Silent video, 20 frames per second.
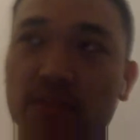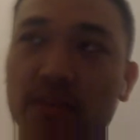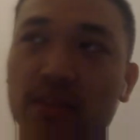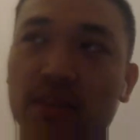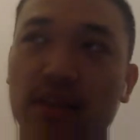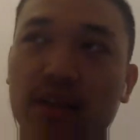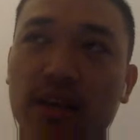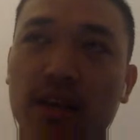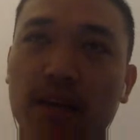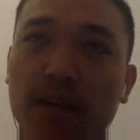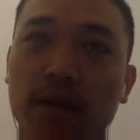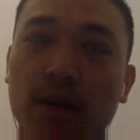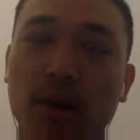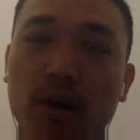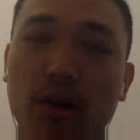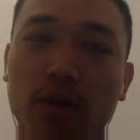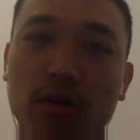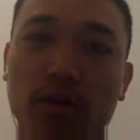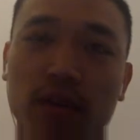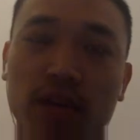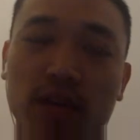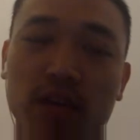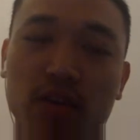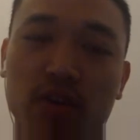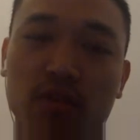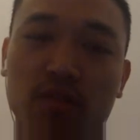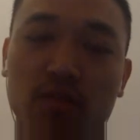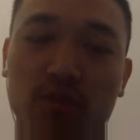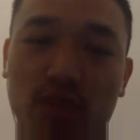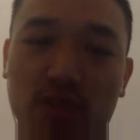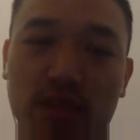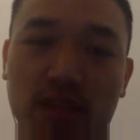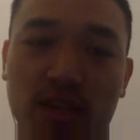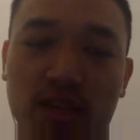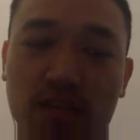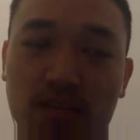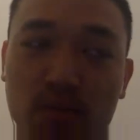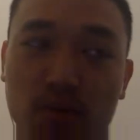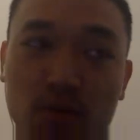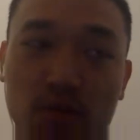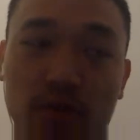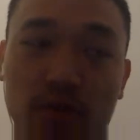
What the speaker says: just thinking about, oh, can you do more sets, more